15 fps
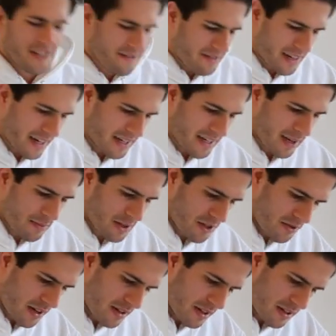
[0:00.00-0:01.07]
see if I can
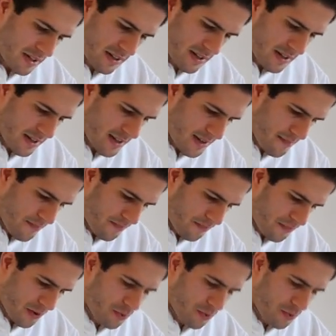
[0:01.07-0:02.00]
demonstrate this. Um,